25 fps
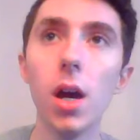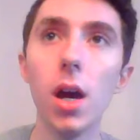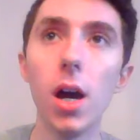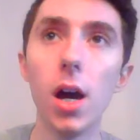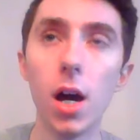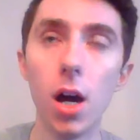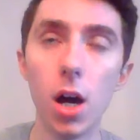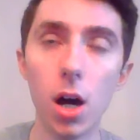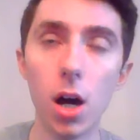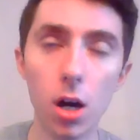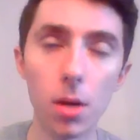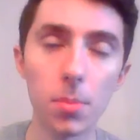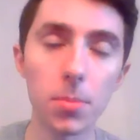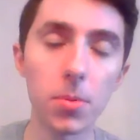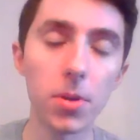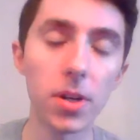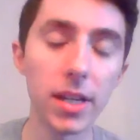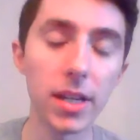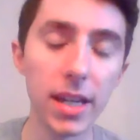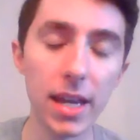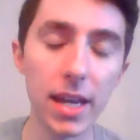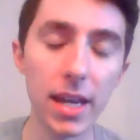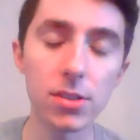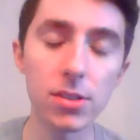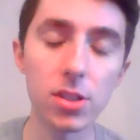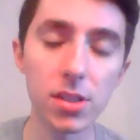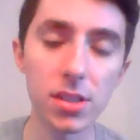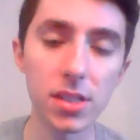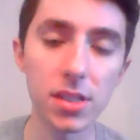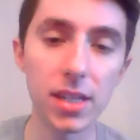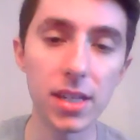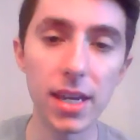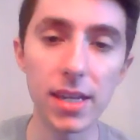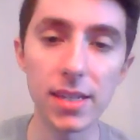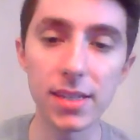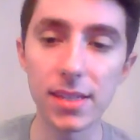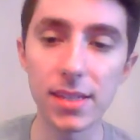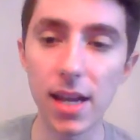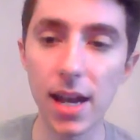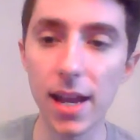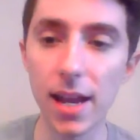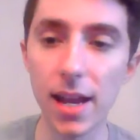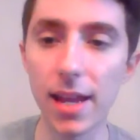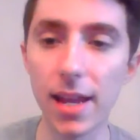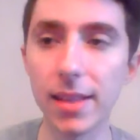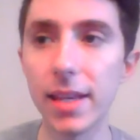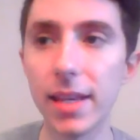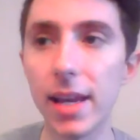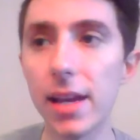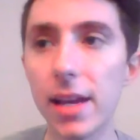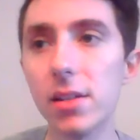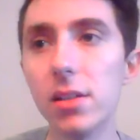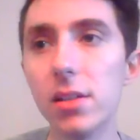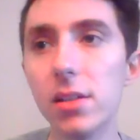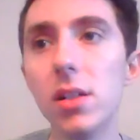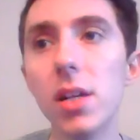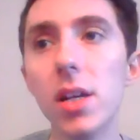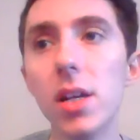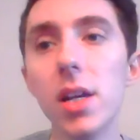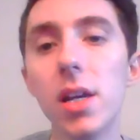Aubrey, yes, just in case Ty had the idol.